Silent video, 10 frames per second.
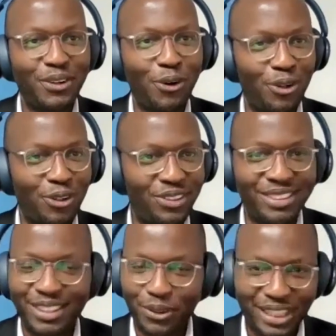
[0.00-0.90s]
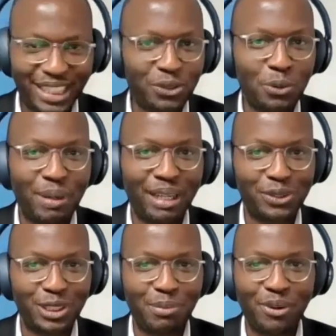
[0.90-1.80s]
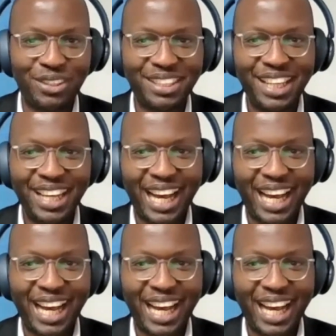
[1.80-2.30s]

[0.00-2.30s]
or, you know, they take too much to respond,